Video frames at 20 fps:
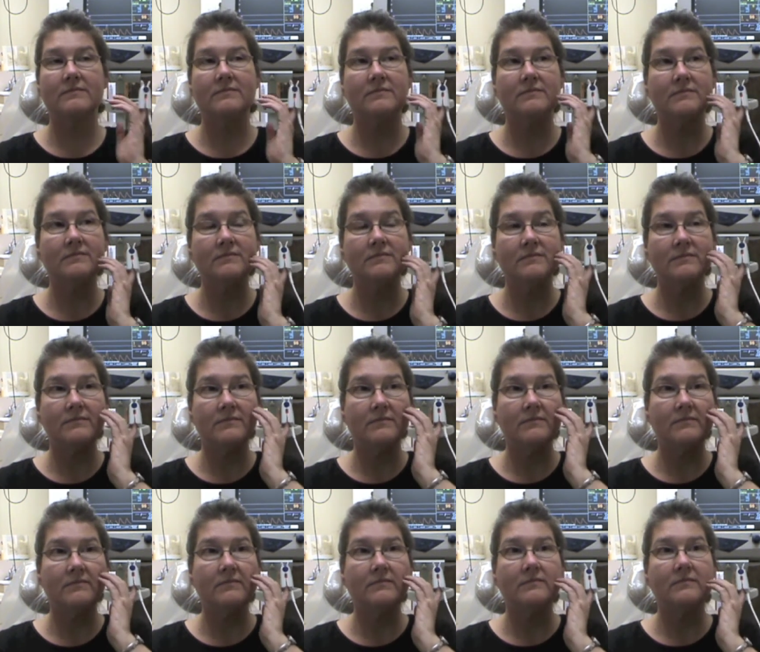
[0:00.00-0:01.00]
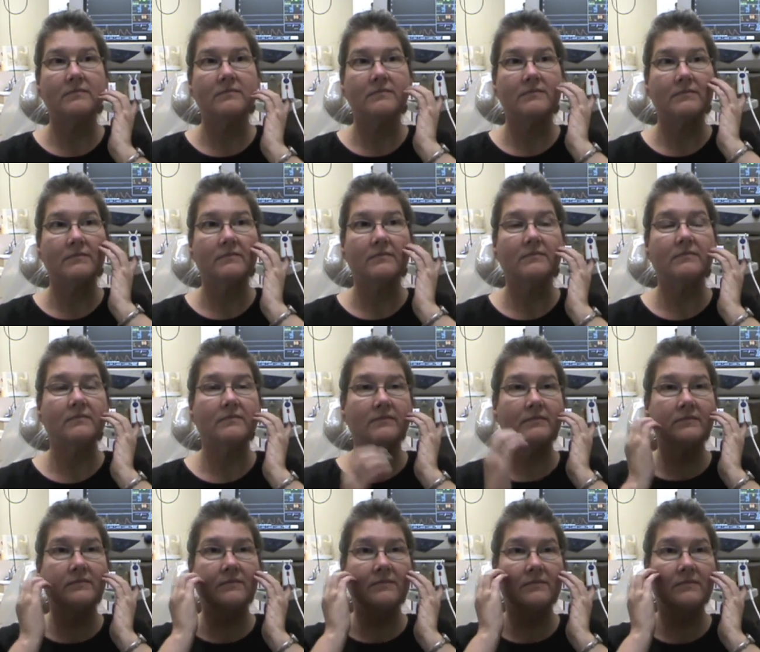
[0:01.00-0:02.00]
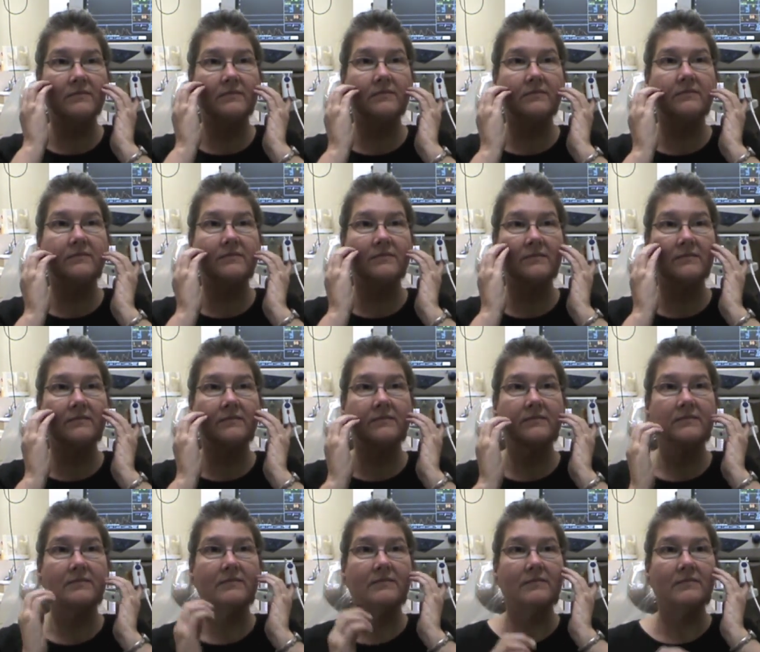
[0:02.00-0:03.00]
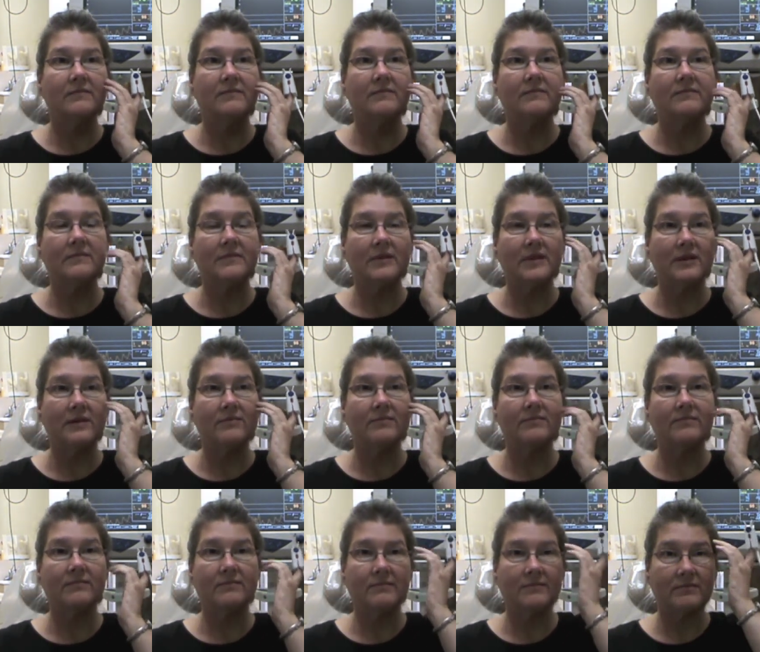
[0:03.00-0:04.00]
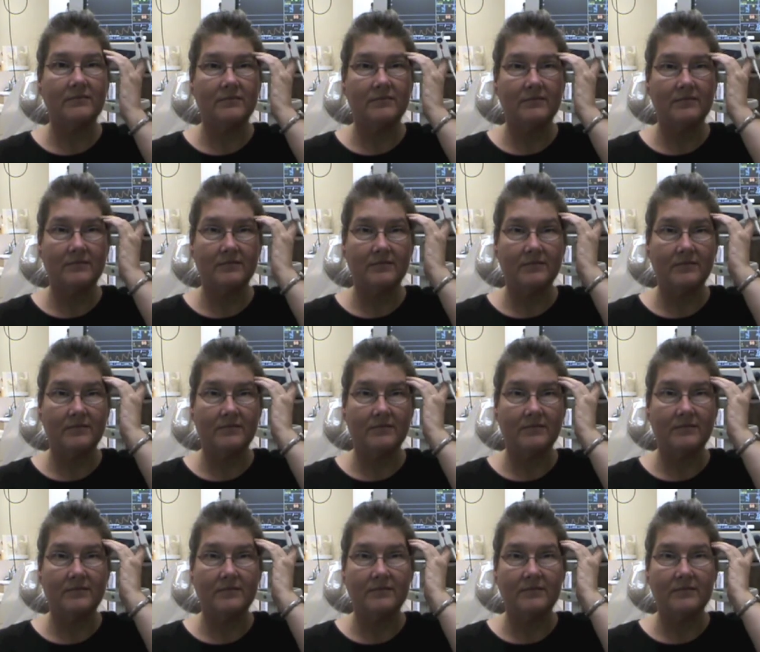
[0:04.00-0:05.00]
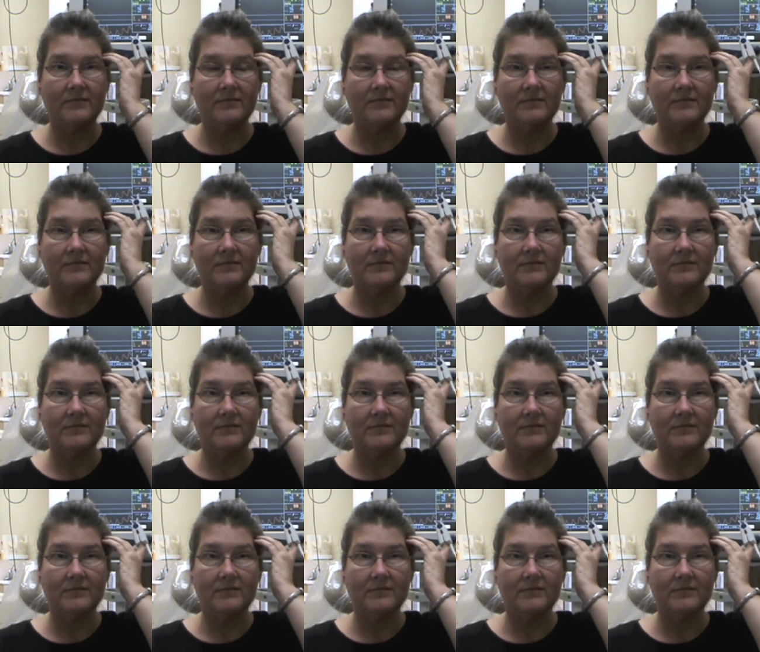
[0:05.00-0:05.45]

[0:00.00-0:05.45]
[no speech]